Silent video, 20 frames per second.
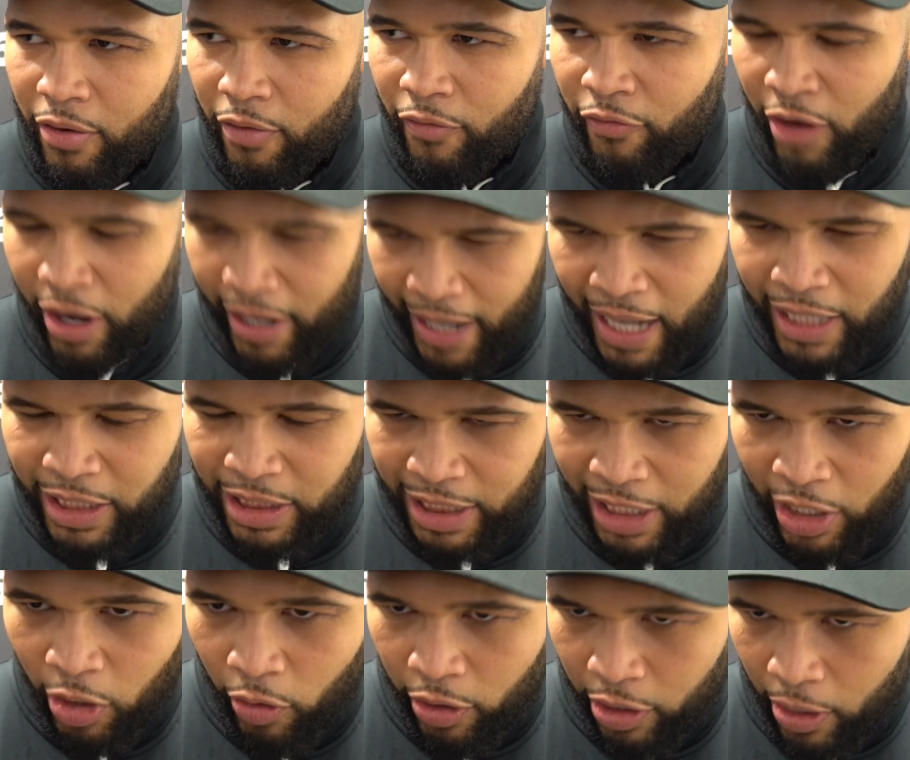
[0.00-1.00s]

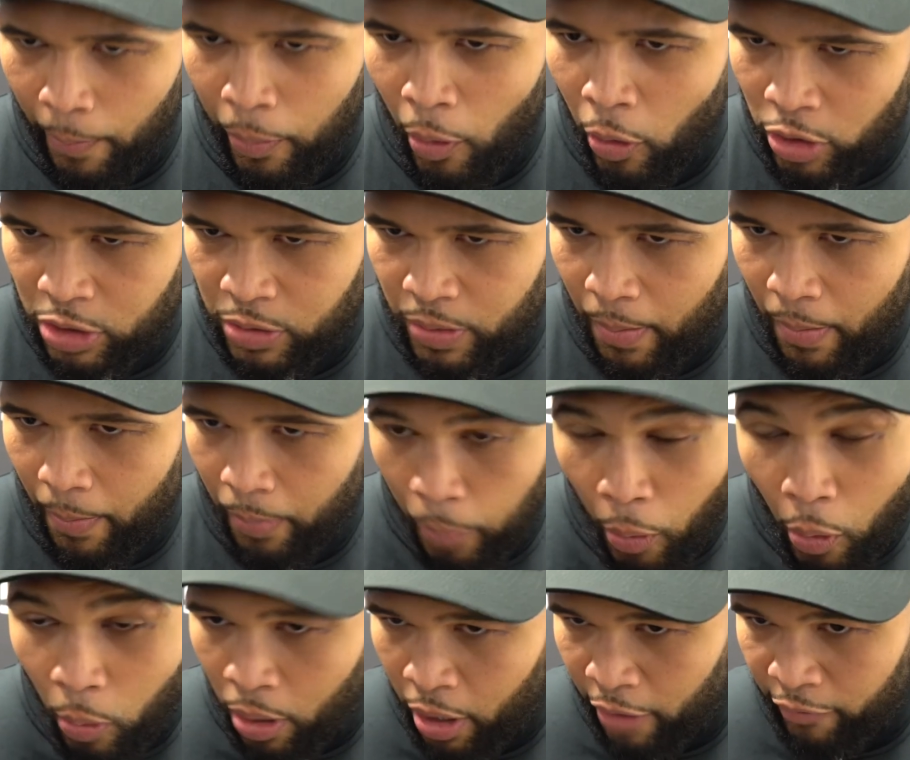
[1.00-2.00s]
financially, or he can
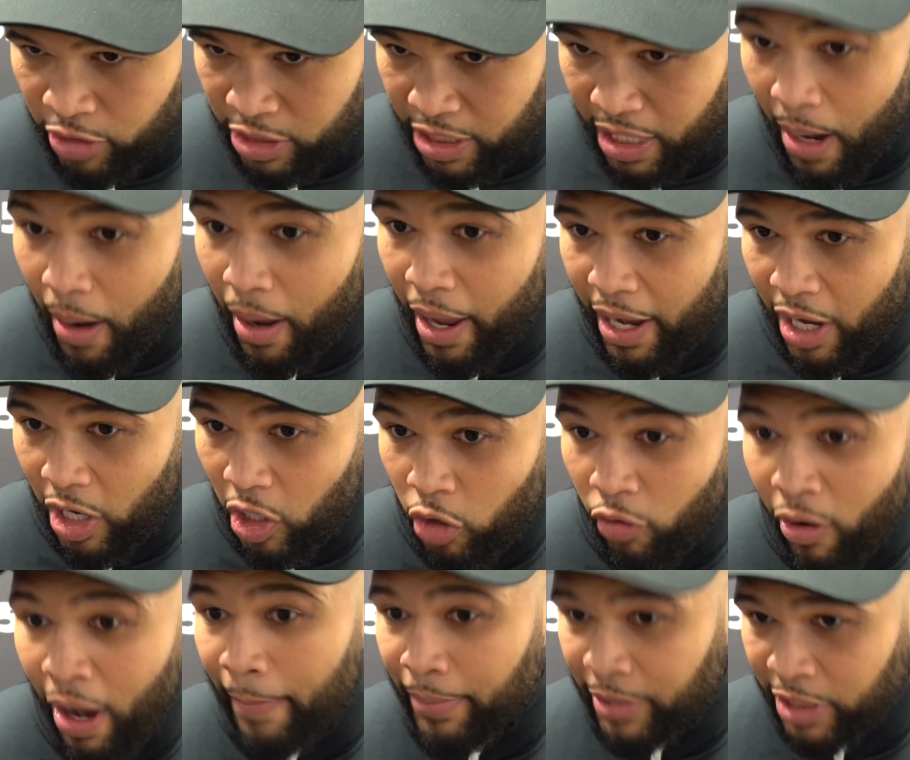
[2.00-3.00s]
put one of us in a
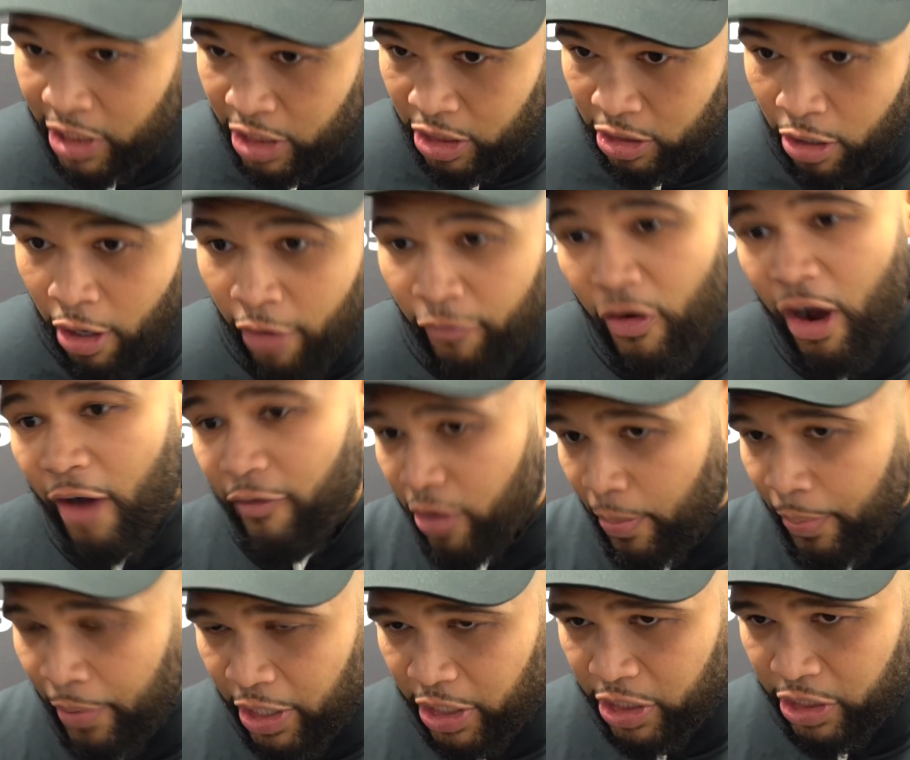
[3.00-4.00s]
great position to go and fight for
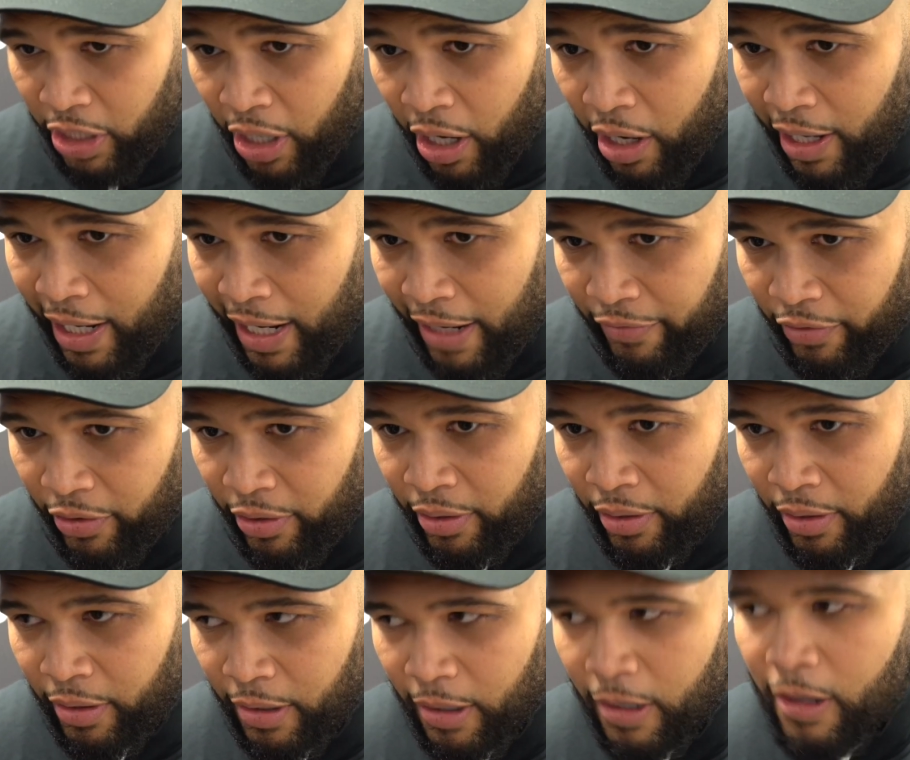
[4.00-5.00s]
the British title even,
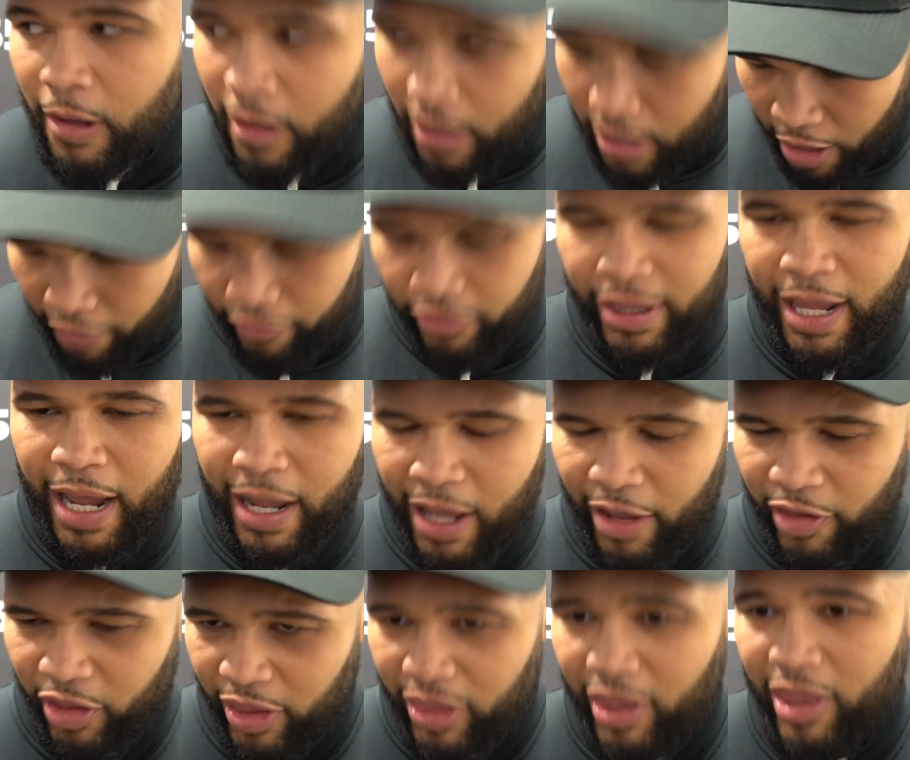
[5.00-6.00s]
I think
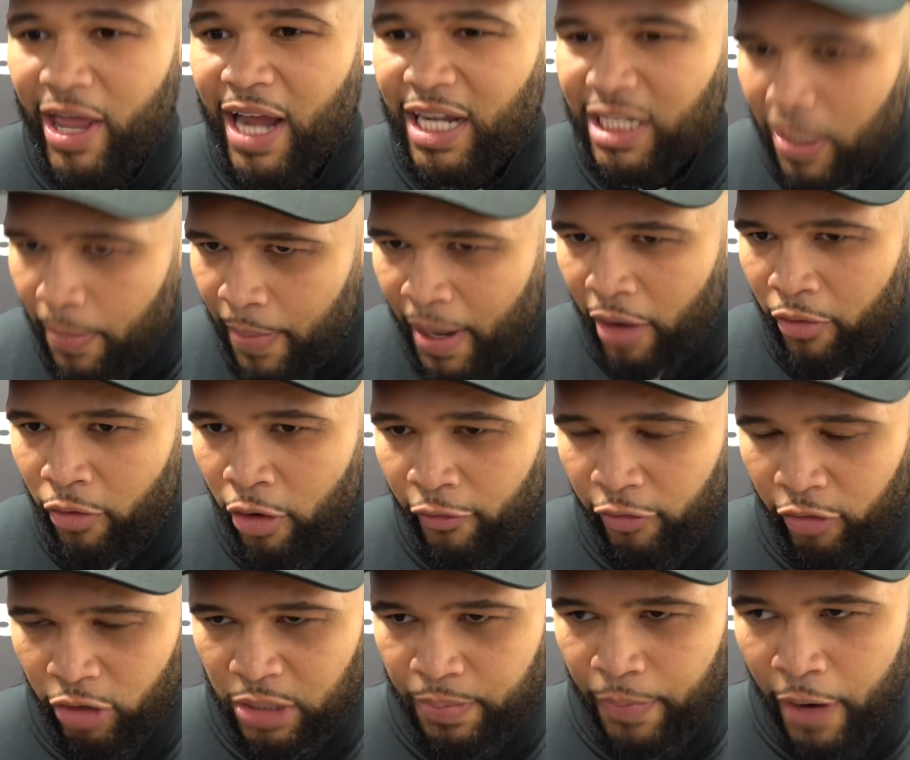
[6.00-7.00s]
that's the better route
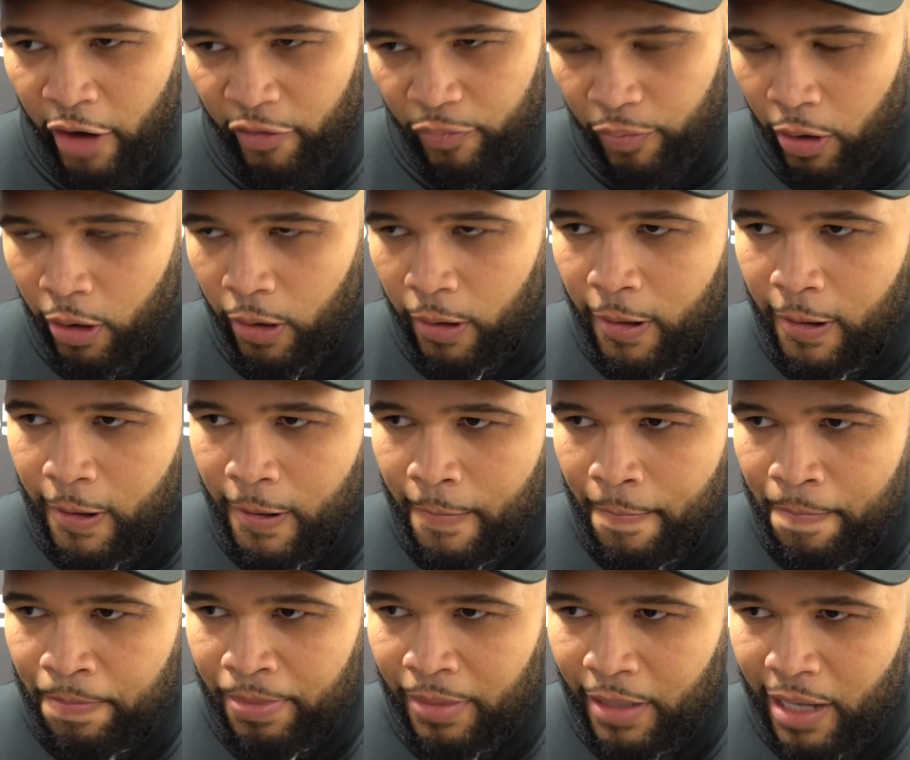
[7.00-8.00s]
for us both. But
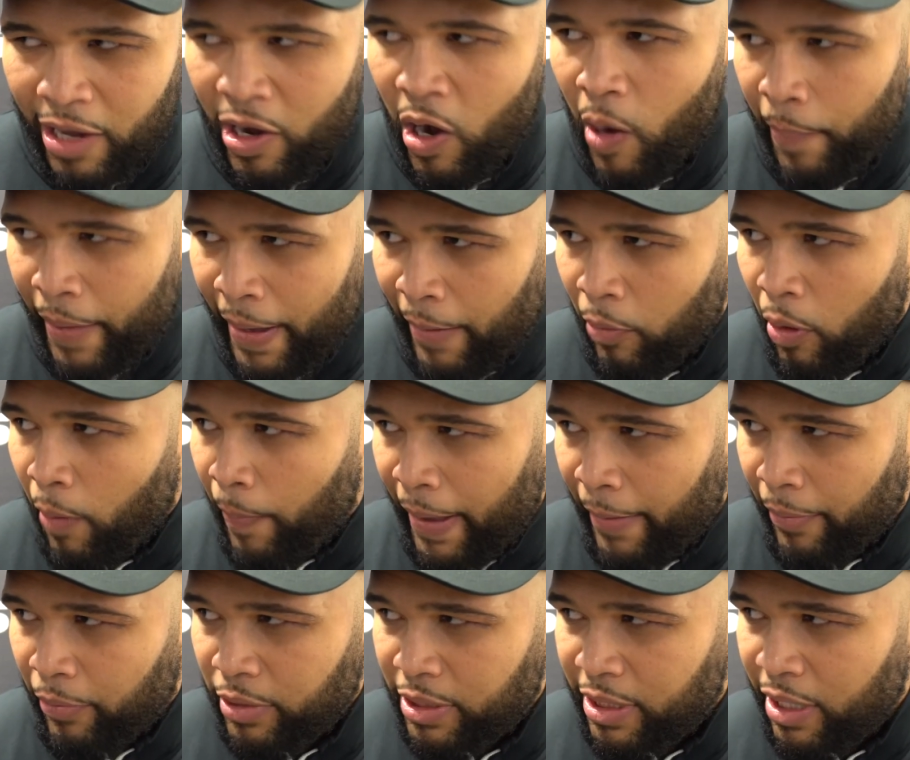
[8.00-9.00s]
I know people
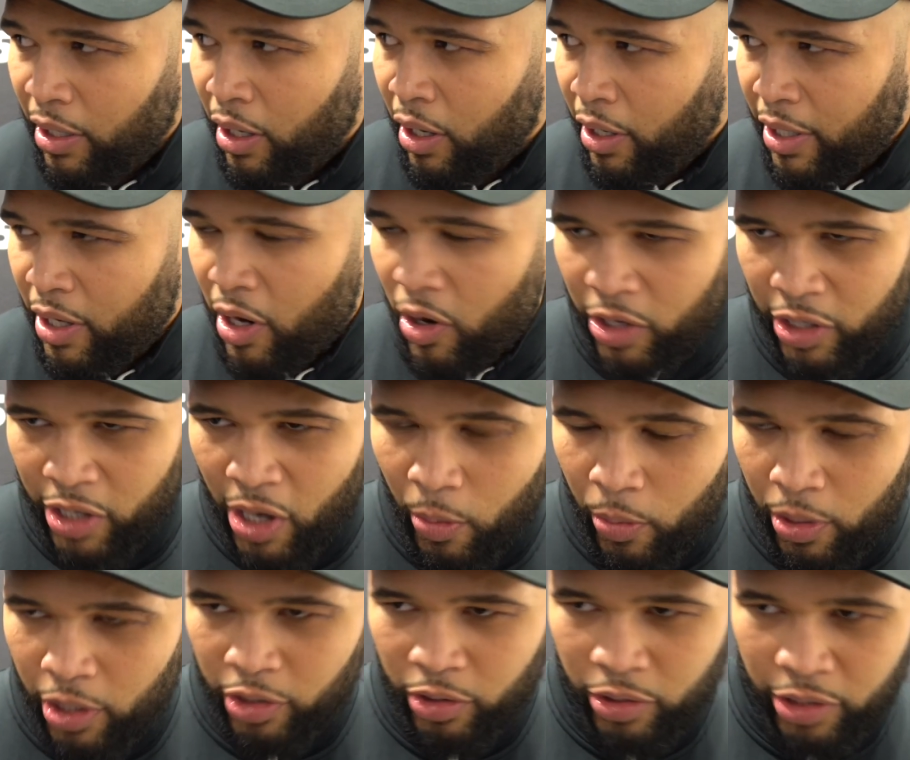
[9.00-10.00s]
will say, oh, you know, you don't
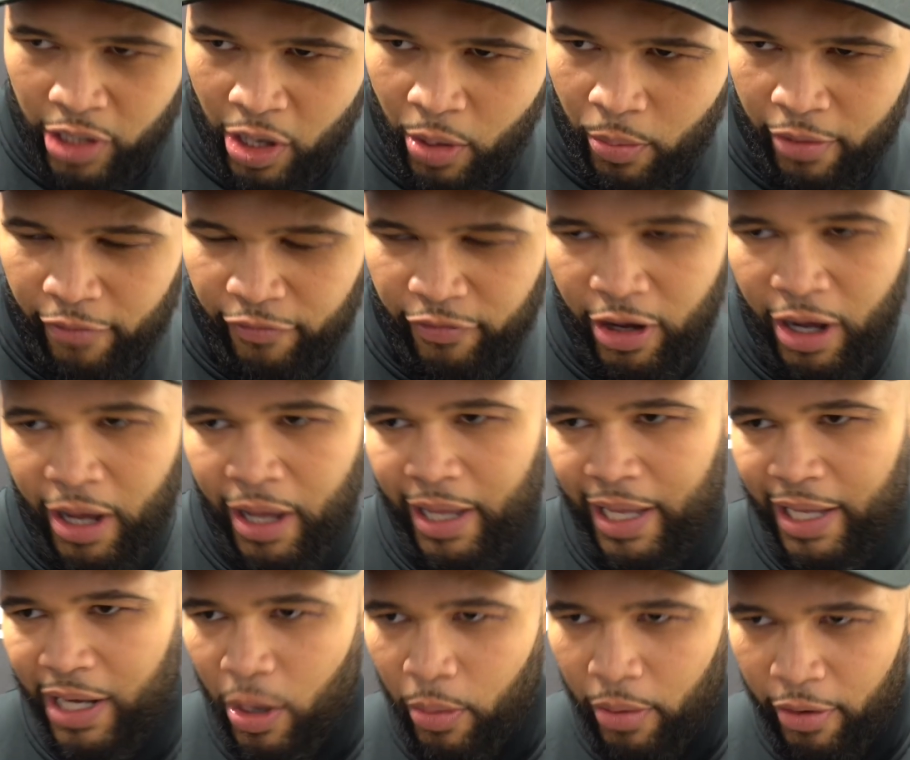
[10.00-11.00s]
want to
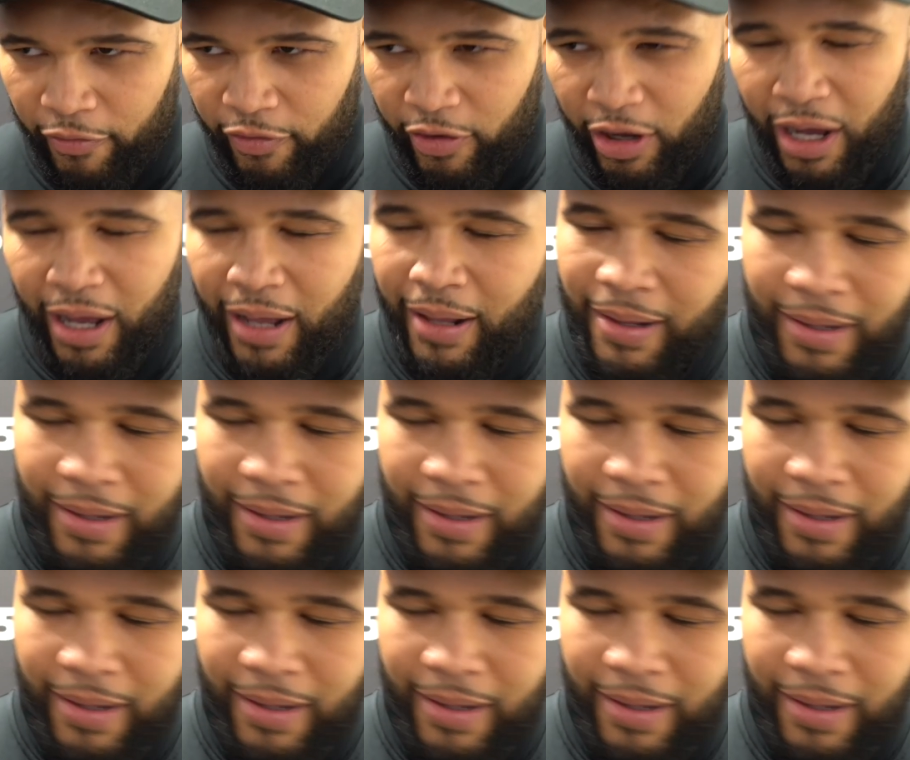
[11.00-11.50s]
fight.